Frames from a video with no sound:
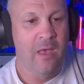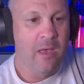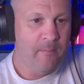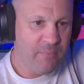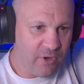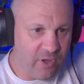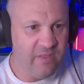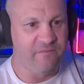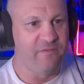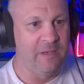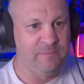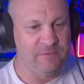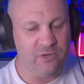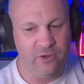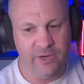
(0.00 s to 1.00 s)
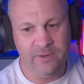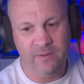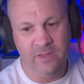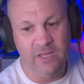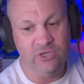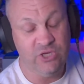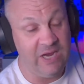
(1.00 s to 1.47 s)
But on the flip side,
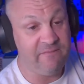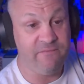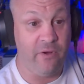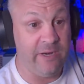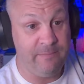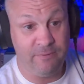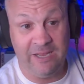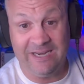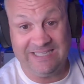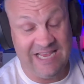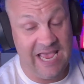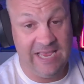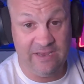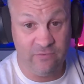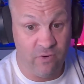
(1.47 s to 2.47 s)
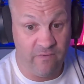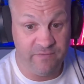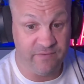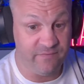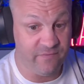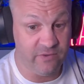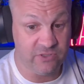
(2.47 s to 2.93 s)
Jack Viney played a tagging role for the
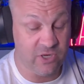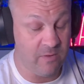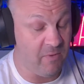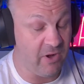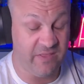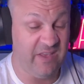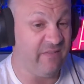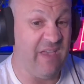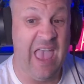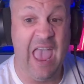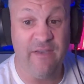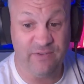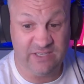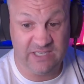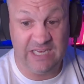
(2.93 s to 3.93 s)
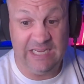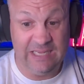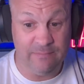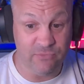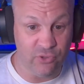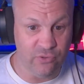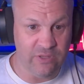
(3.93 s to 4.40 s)
first time. I don't think I've ever seen
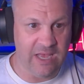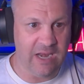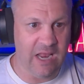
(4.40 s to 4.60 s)
him do that.